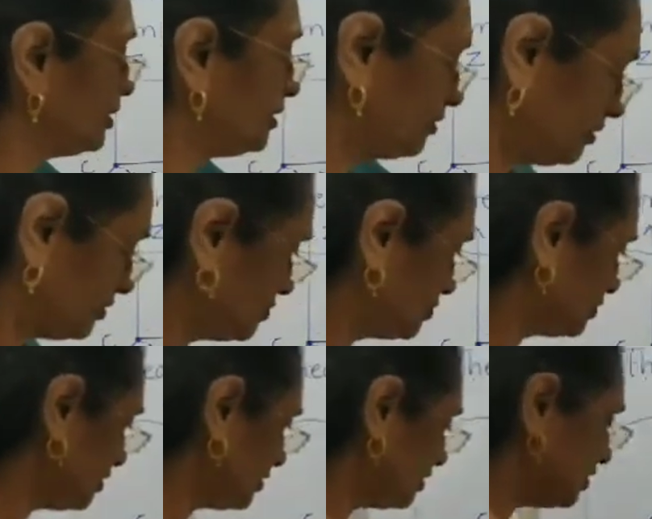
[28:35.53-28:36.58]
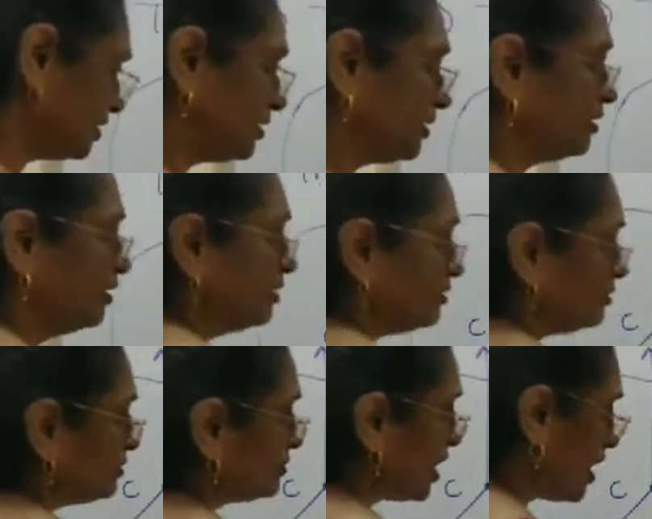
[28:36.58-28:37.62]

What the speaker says: we consider here this